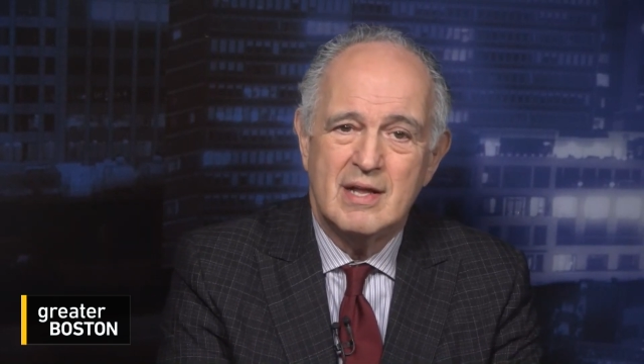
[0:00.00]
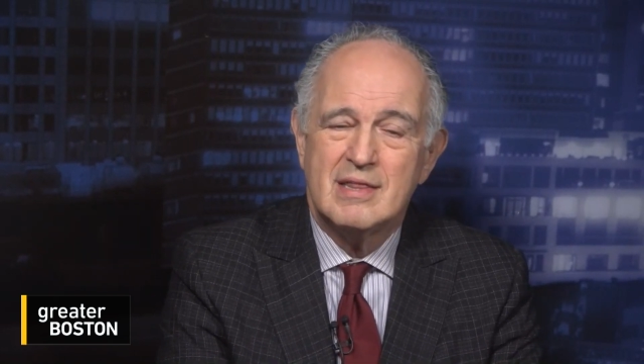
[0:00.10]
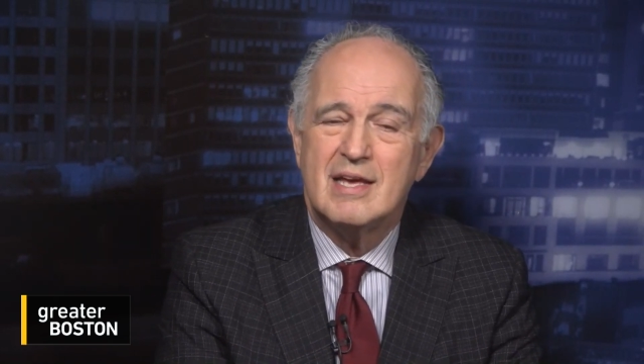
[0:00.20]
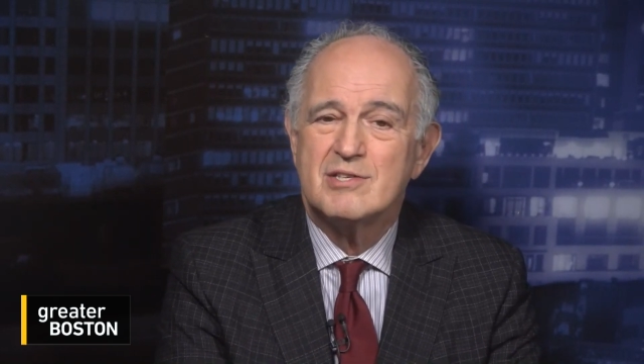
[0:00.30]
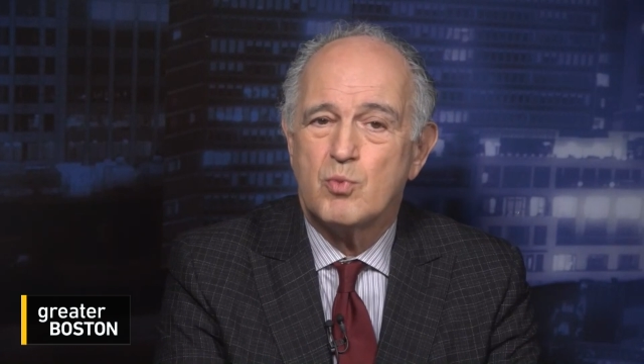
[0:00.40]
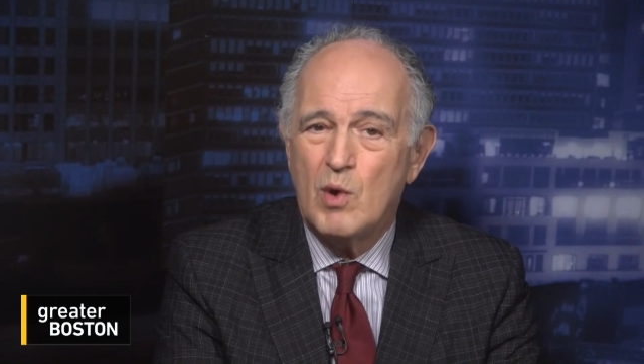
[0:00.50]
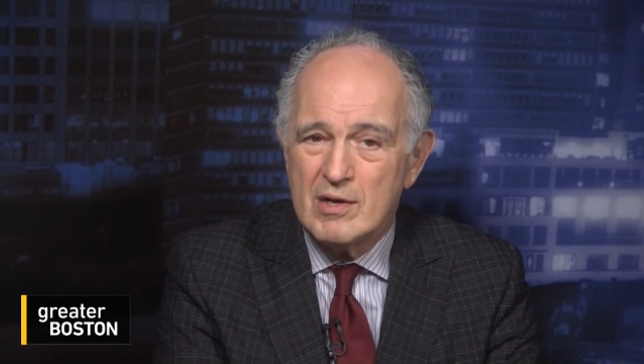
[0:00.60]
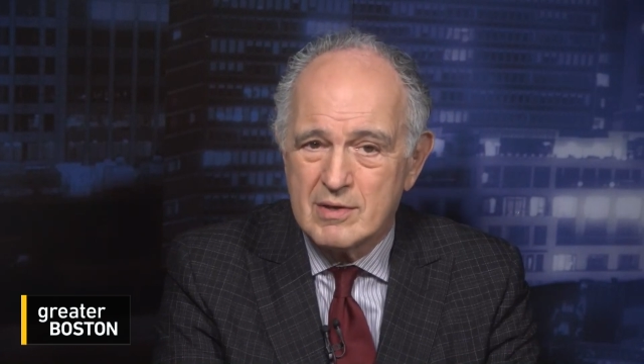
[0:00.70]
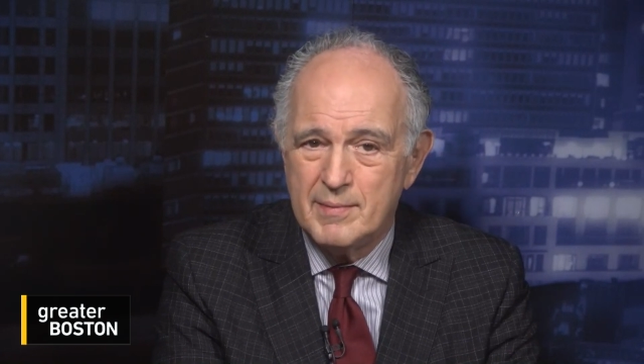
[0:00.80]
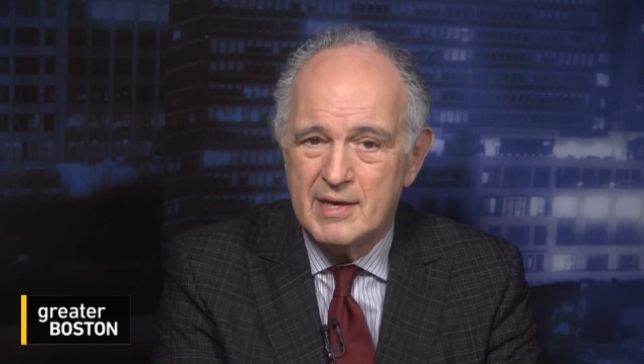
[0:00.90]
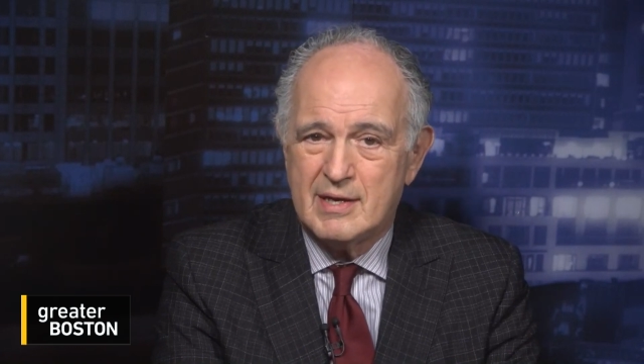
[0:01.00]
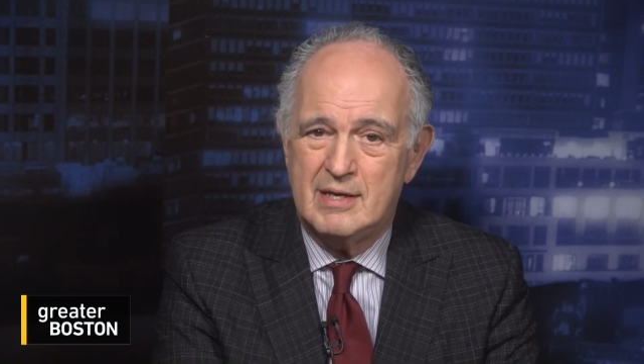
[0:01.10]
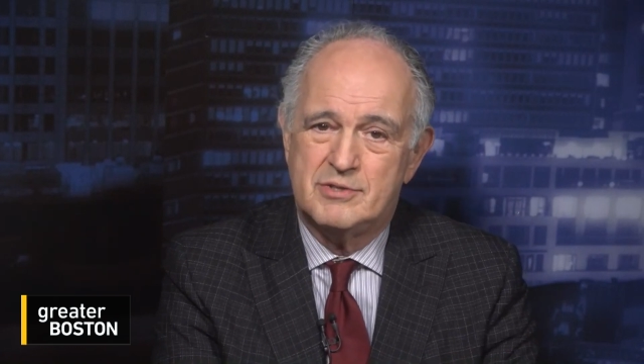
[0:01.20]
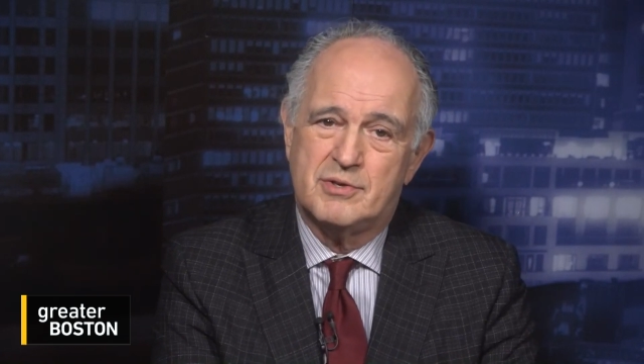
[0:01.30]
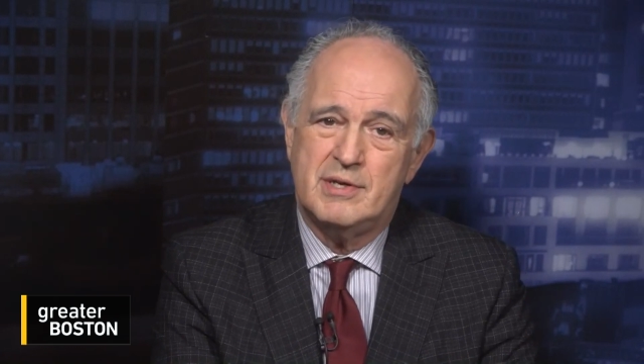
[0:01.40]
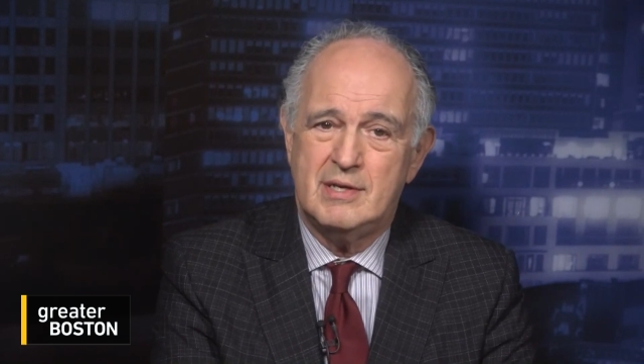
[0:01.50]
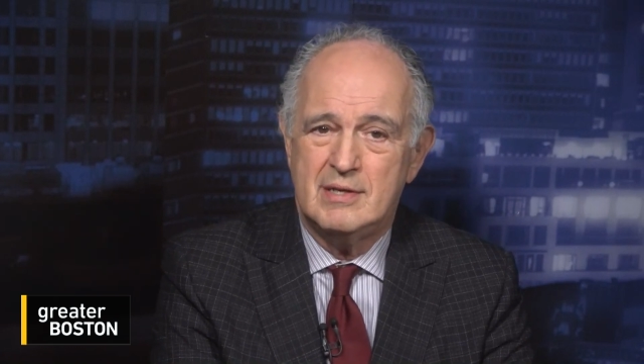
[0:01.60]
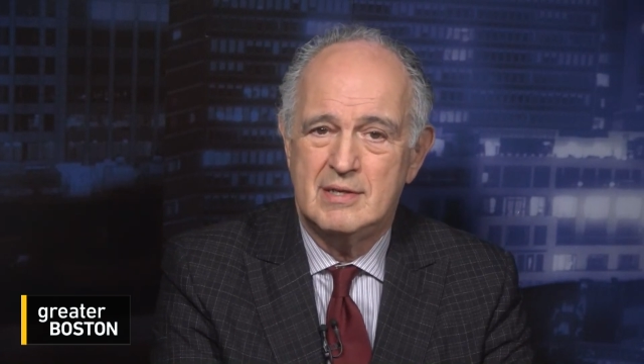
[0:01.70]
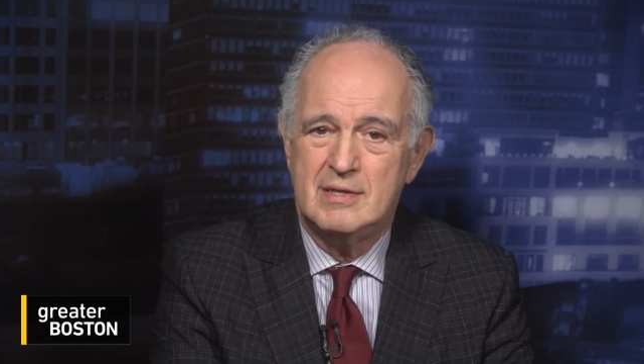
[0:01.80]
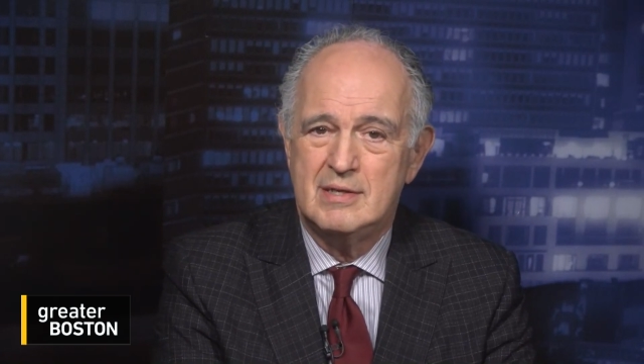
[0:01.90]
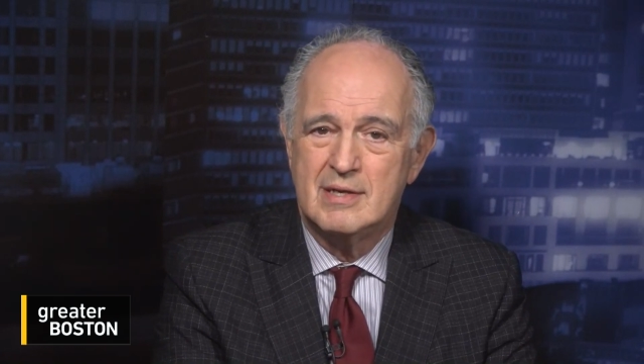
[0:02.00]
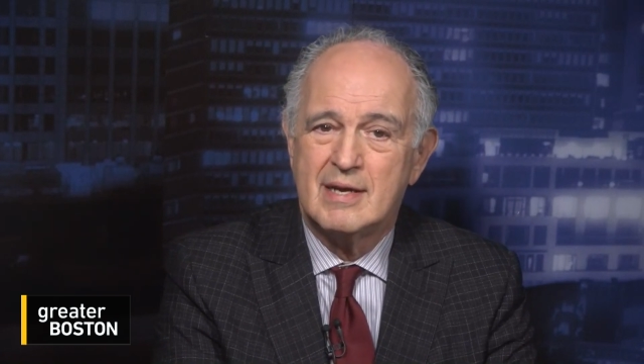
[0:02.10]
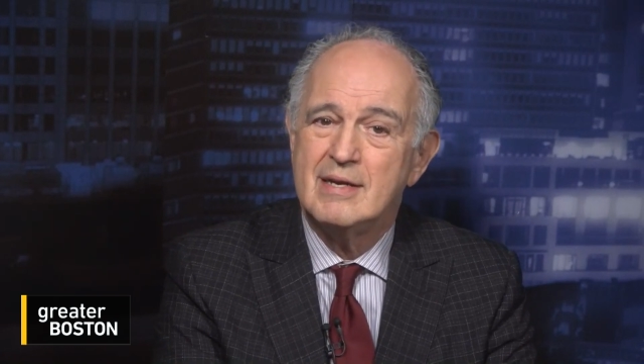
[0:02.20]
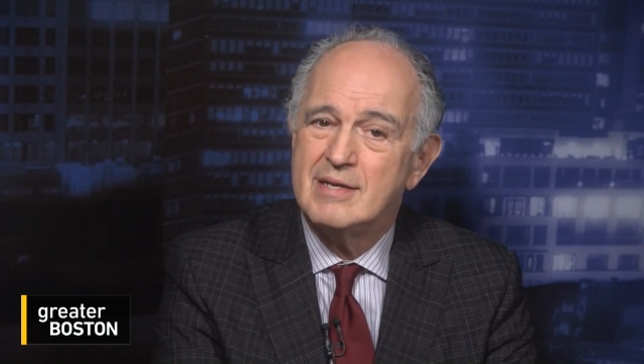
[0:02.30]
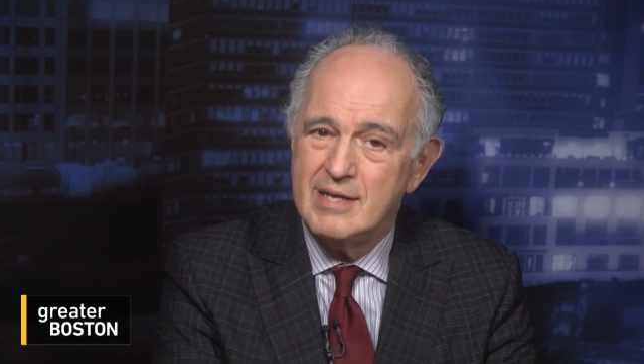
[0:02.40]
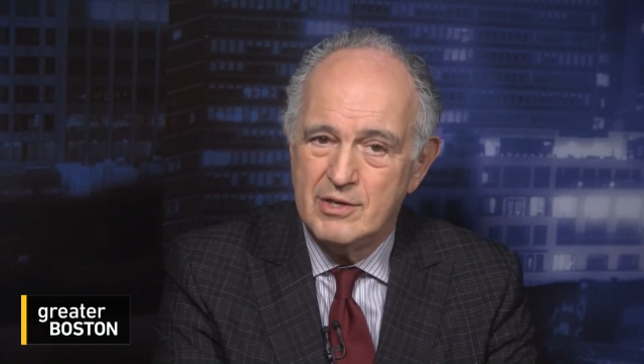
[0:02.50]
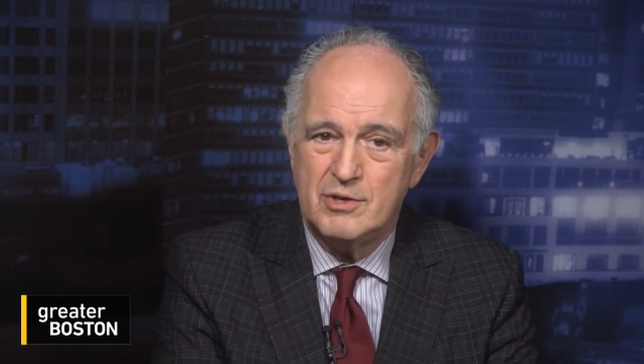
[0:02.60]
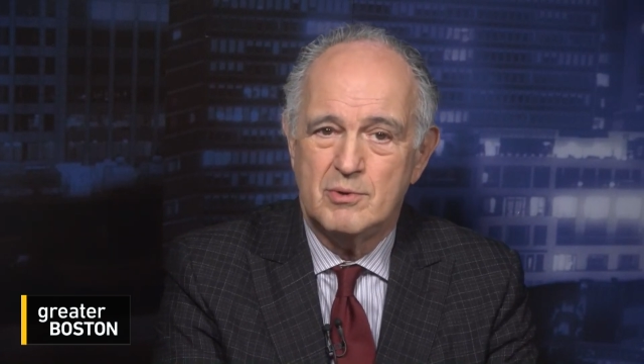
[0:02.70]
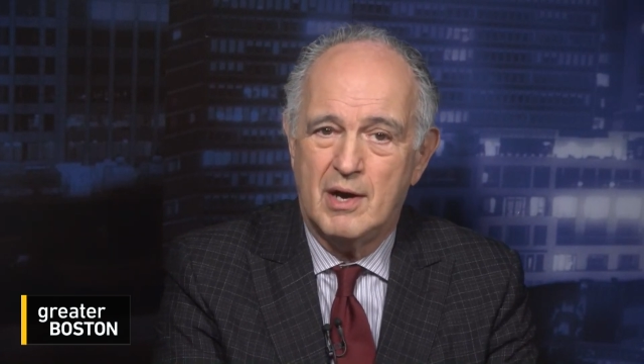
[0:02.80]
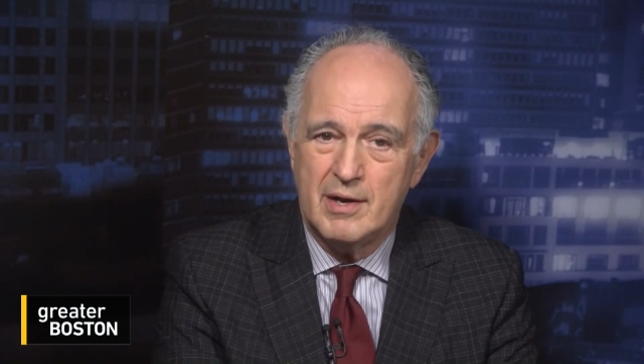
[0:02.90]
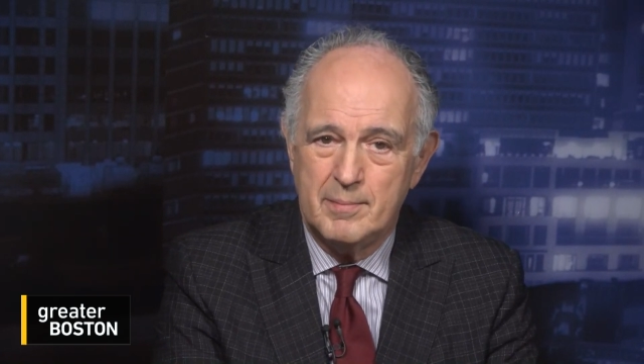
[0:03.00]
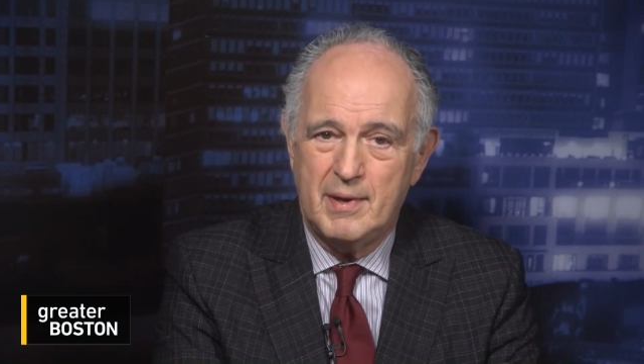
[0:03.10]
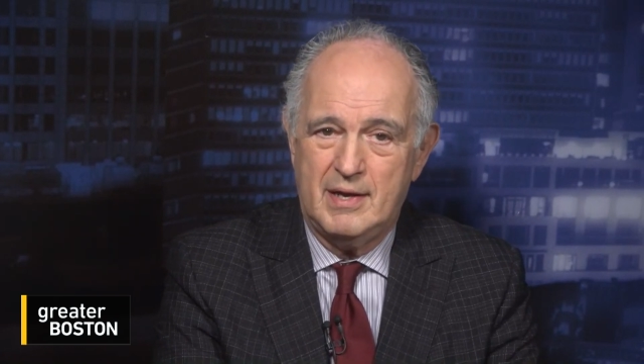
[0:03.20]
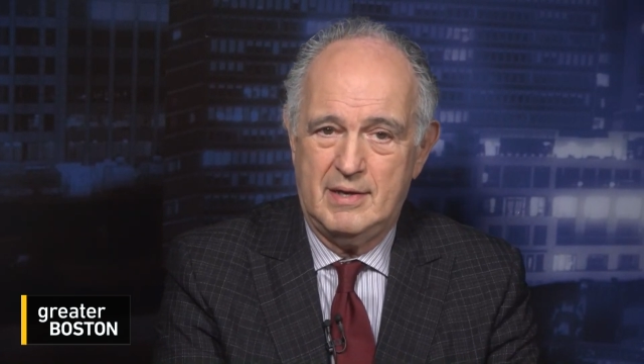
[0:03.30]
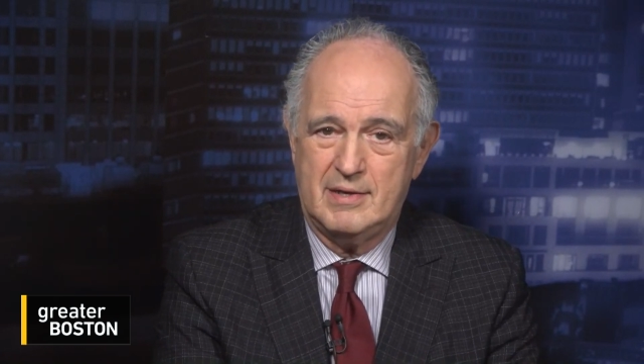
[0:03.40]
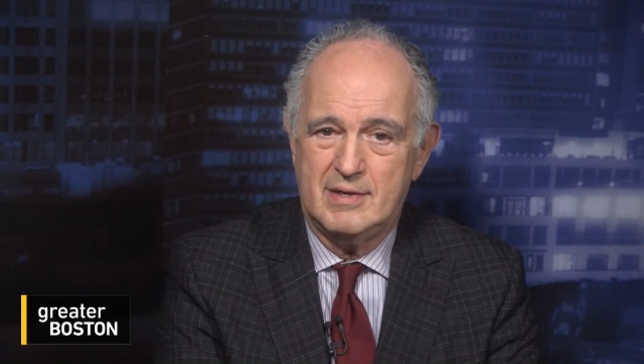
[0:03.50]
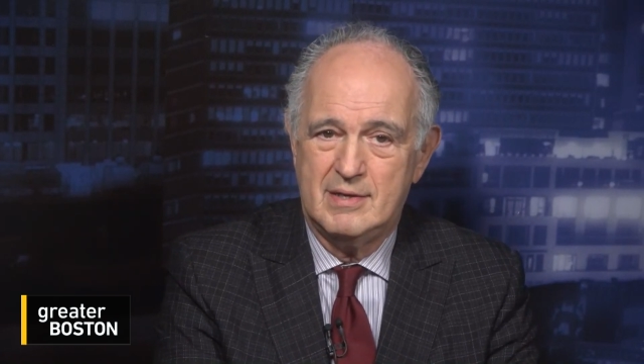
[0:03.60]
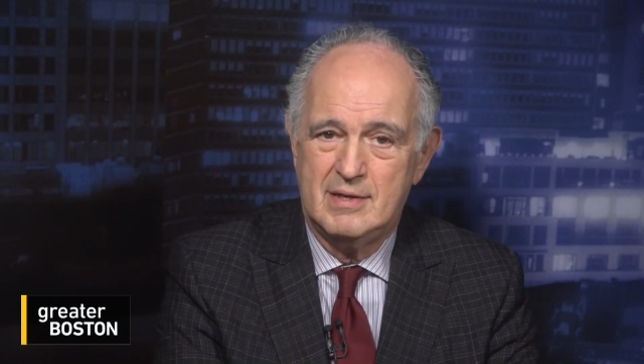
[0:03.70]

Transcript: less welcoming country continue unabated.